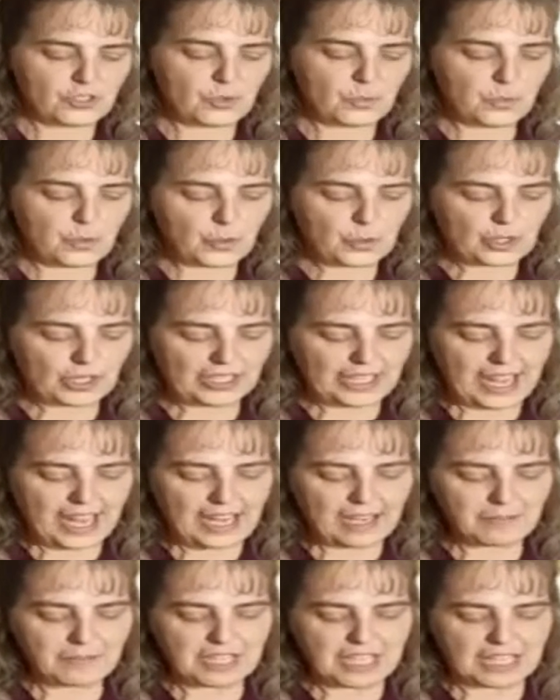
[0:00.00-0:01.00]
To
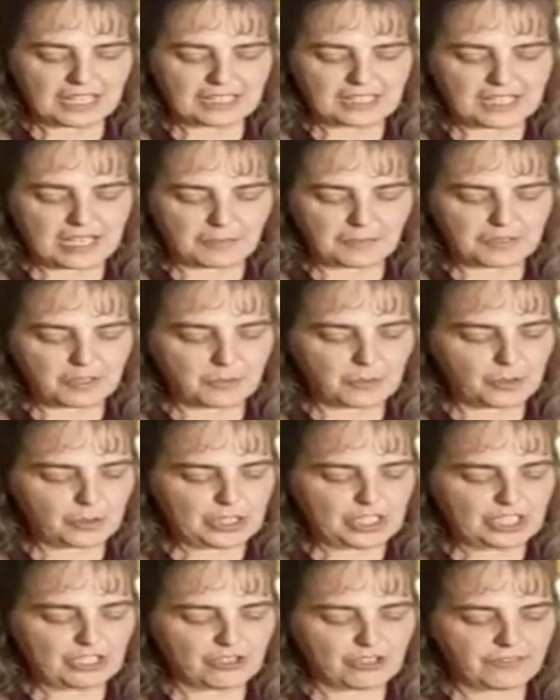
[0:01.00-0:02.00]
proclaim the acceptable
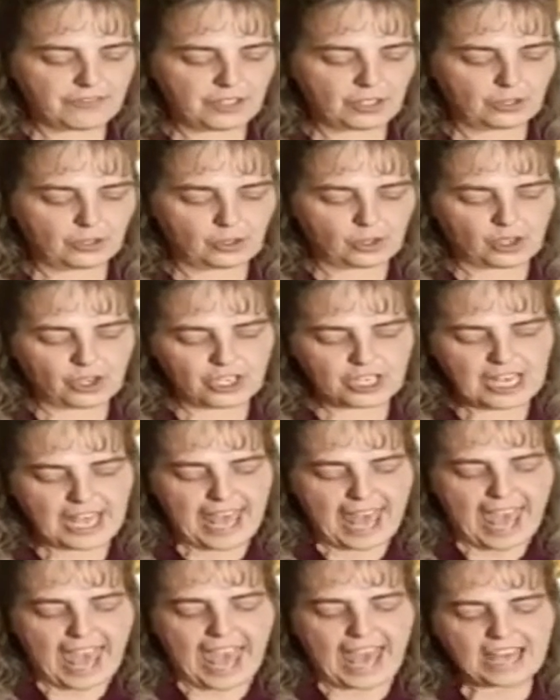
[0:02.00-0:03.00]
year of the Lord
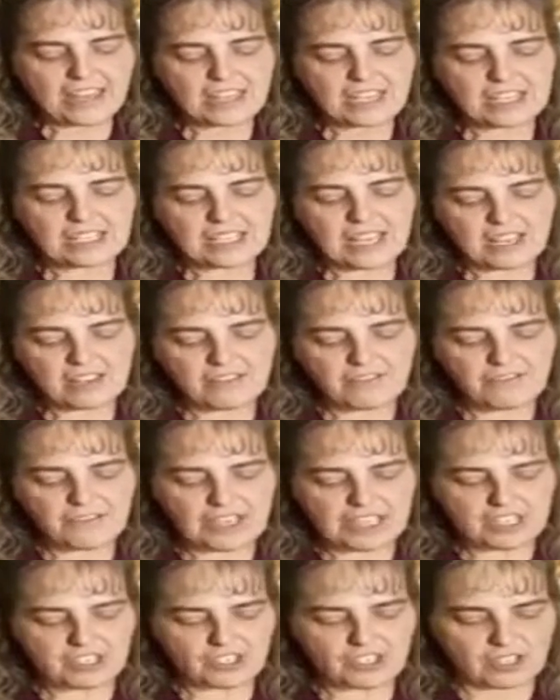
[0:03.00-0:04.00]
and the day of
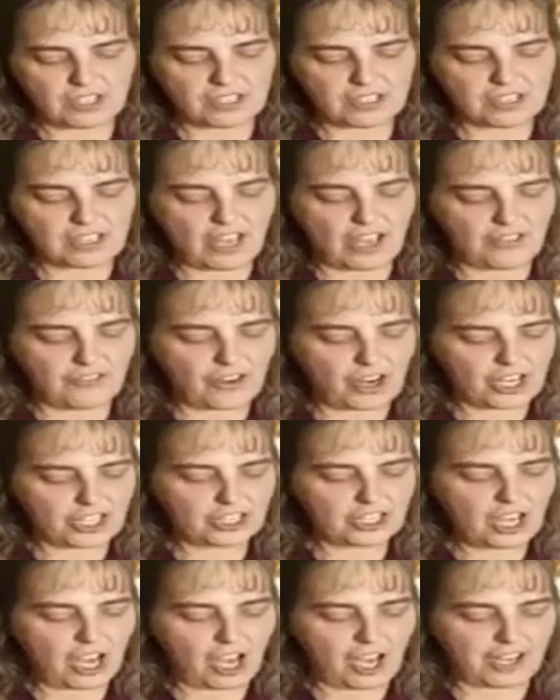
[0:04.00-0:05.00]
vengeance of
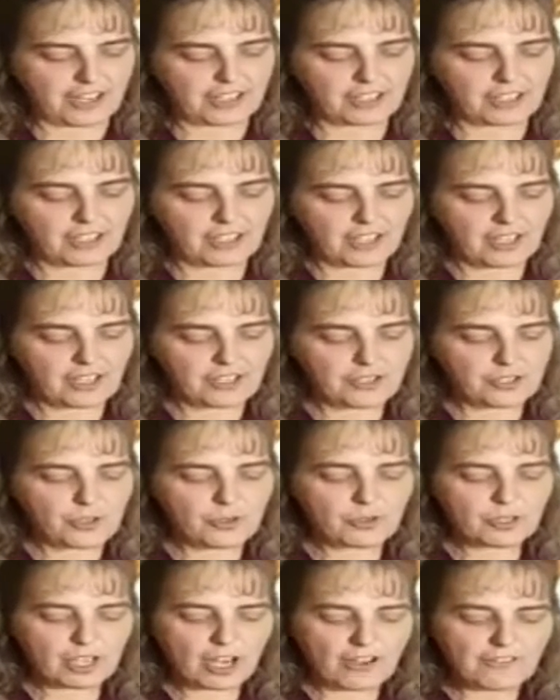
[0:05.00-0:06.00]
our God.
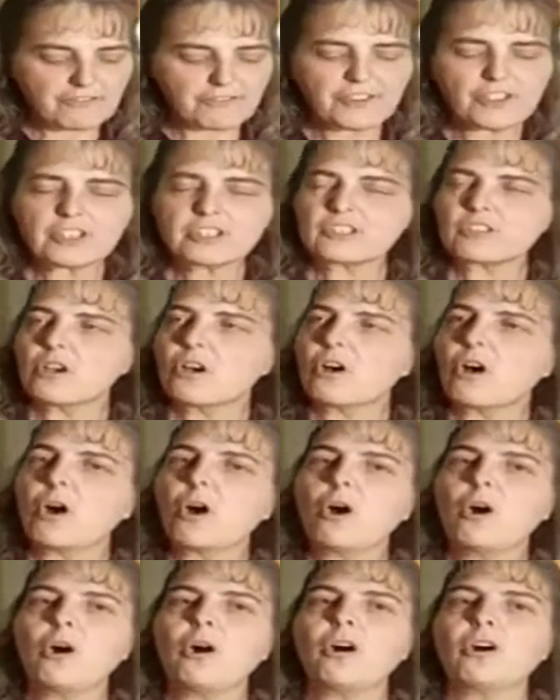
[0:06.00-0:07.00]
To comfort
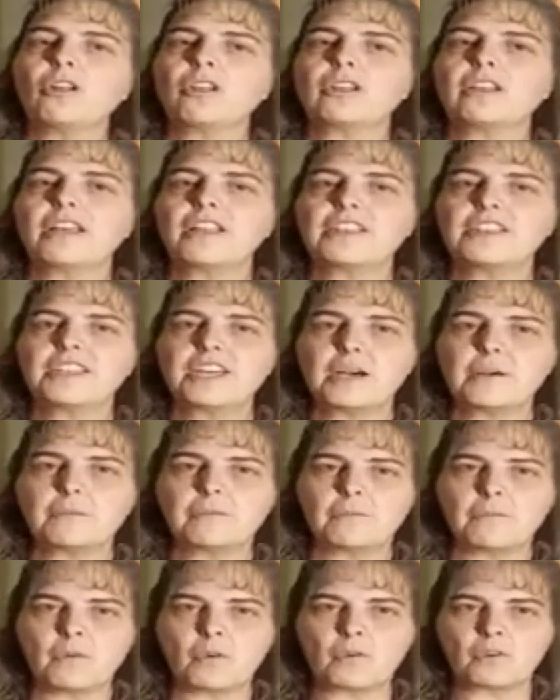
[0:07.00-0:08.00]
all
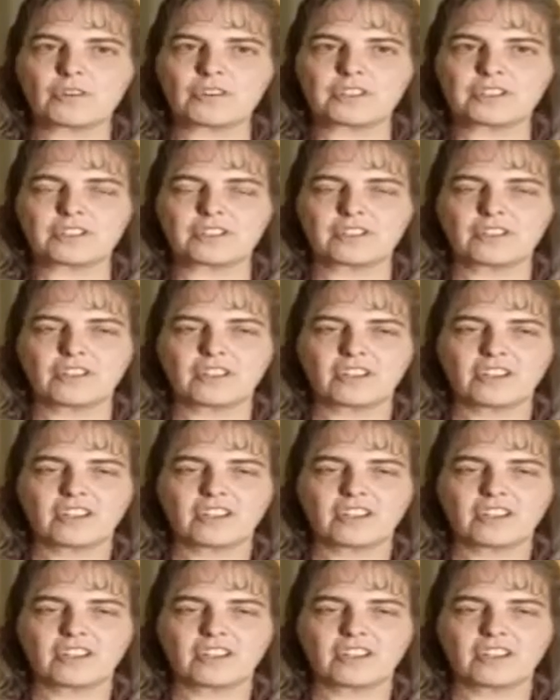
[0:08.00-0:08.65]
that mourn.